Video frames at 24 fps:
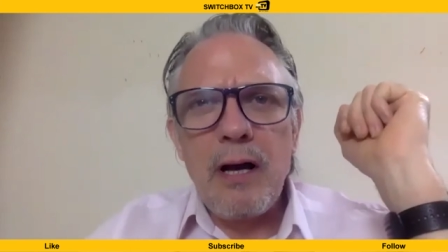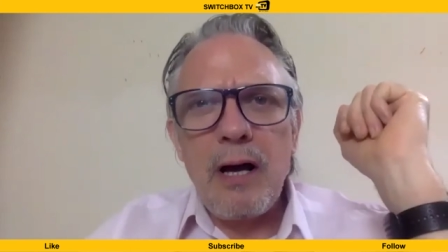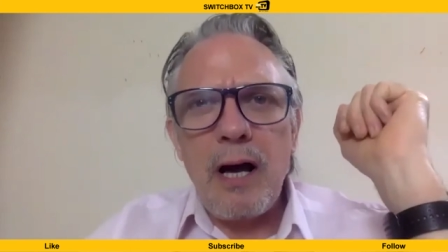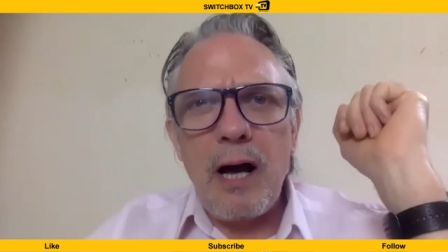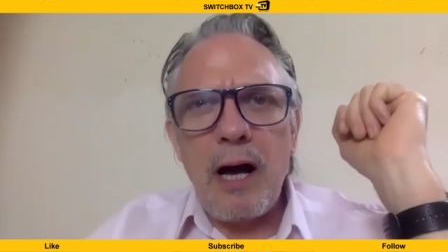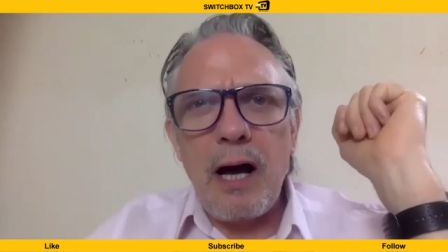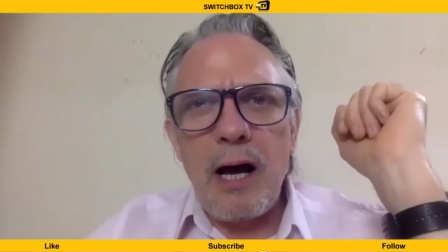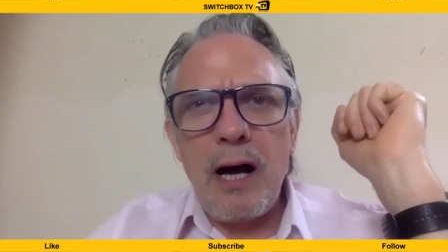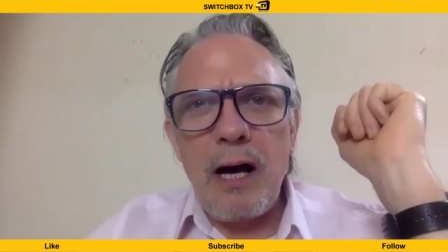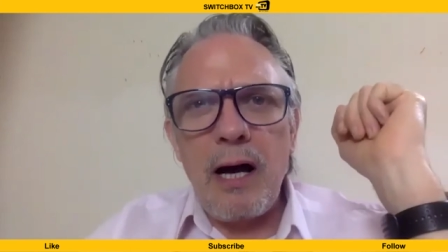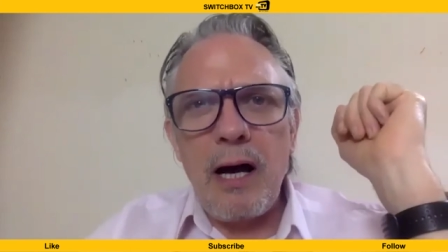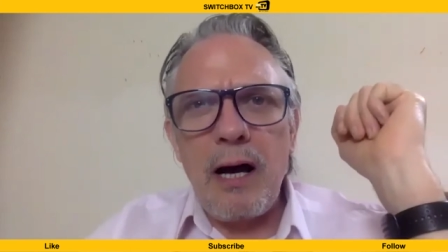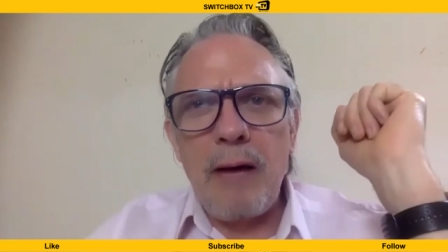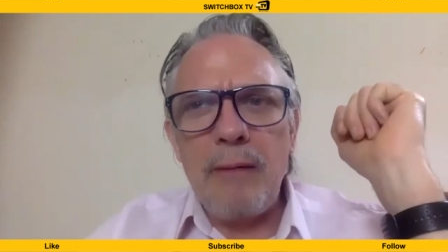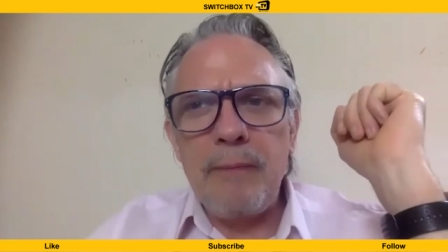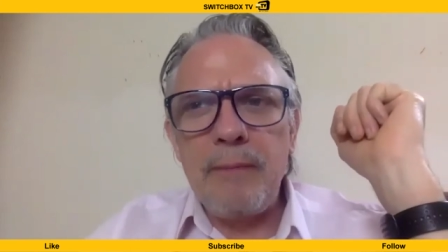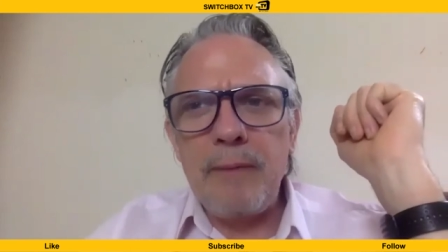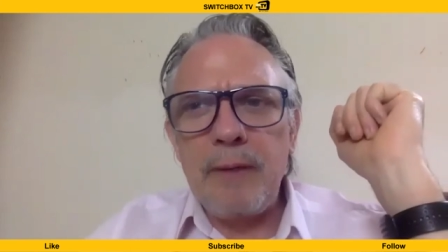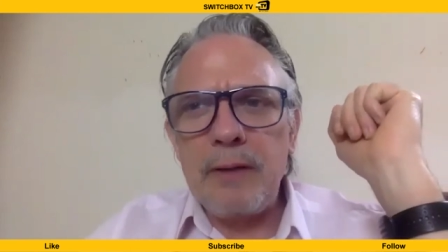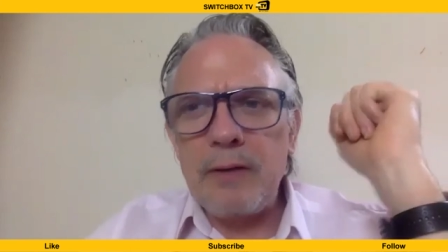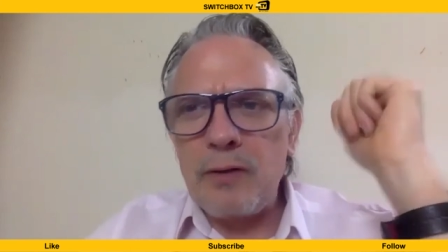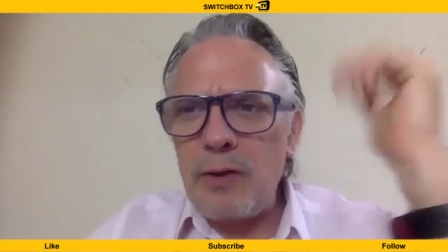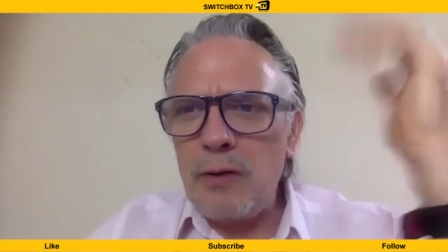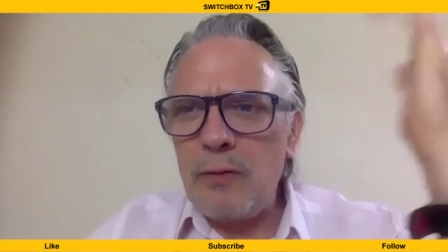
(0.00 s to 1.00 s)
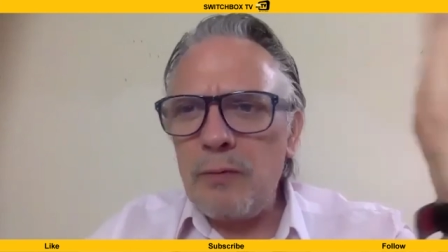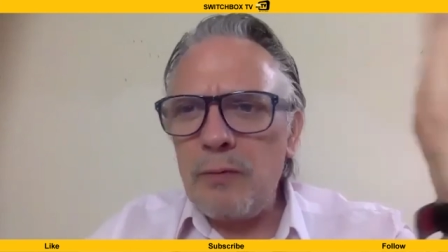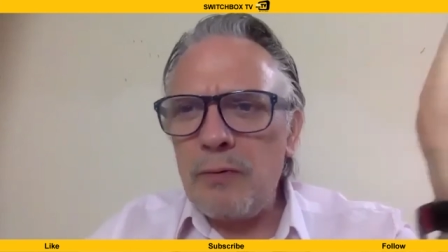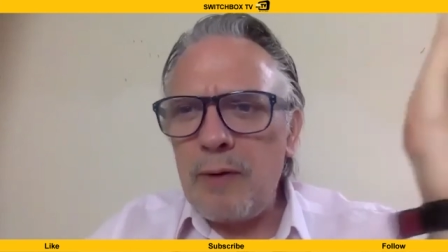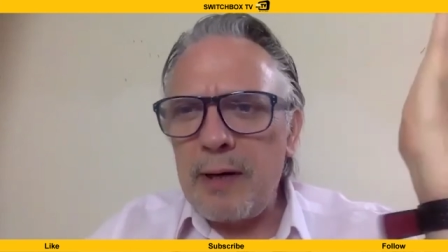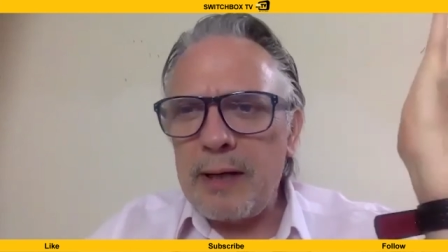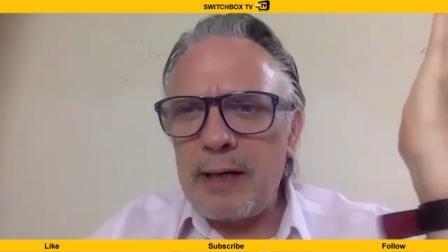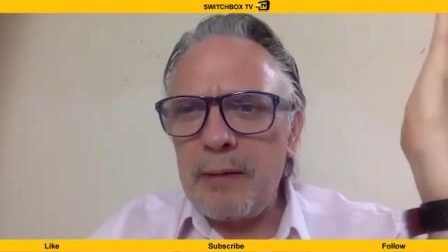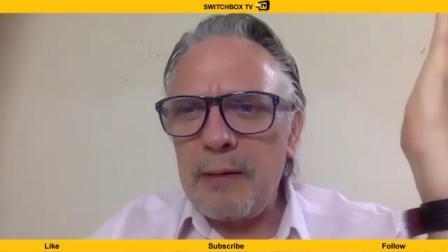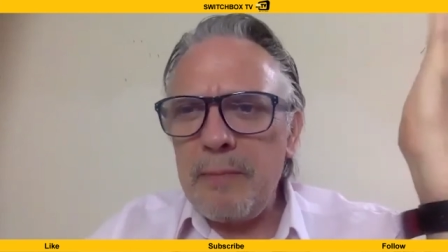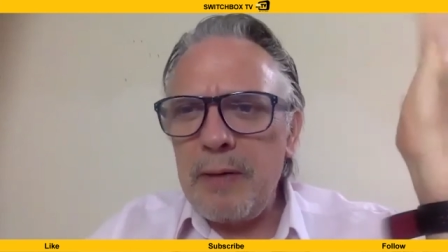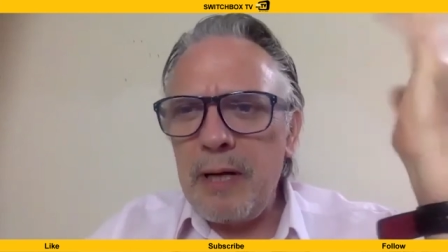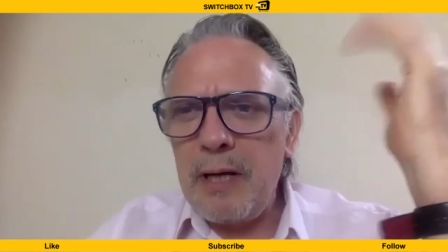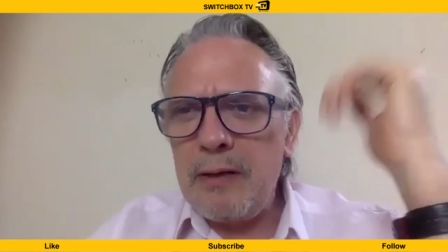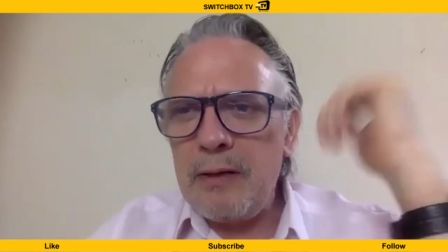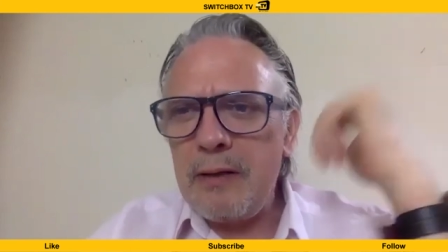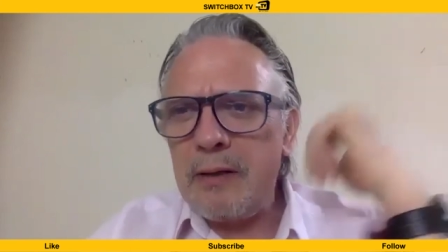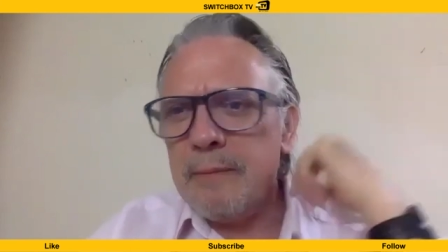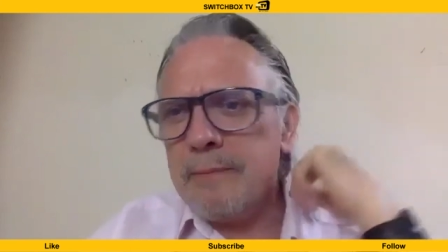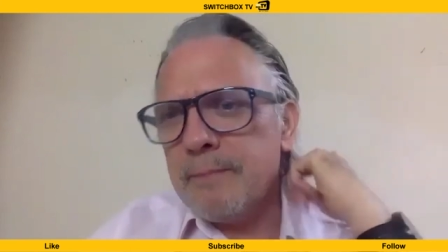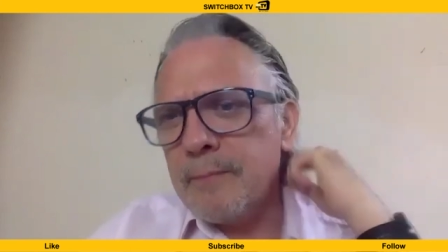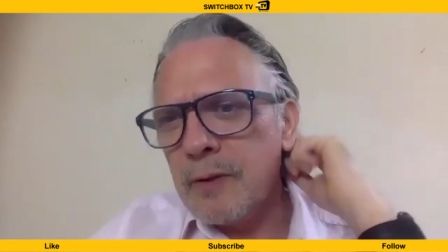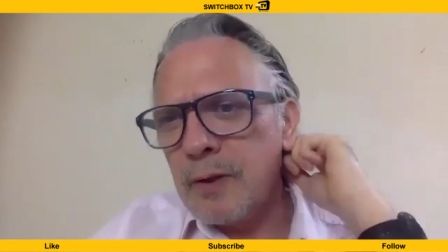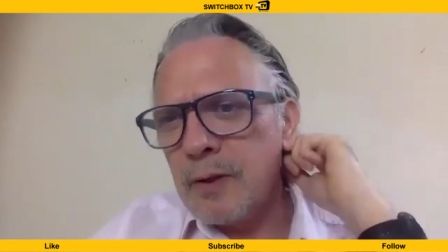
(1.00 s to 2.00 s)
and that you would recommend,
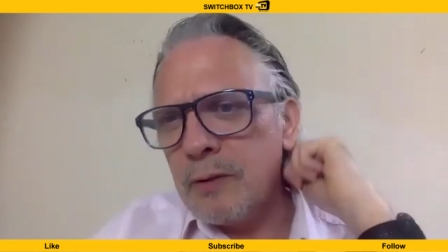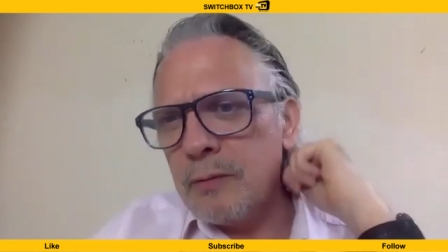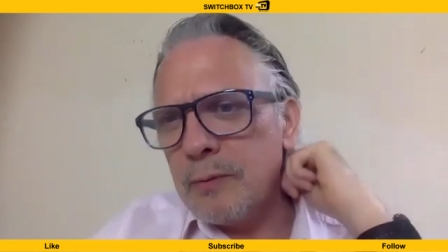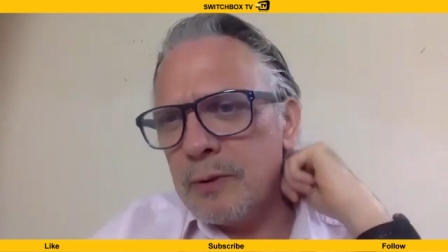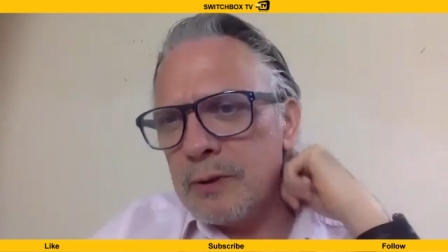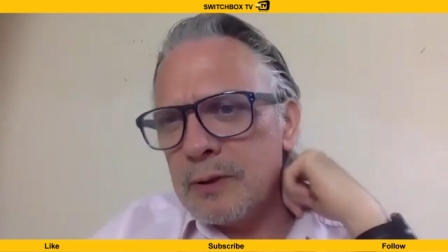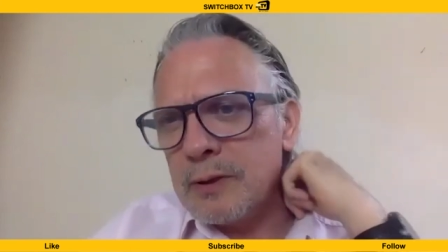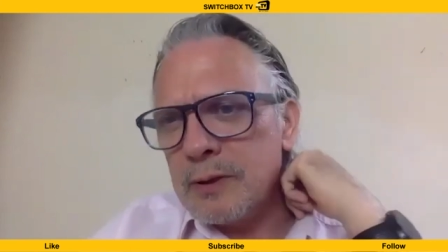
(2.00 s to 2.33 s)
or you would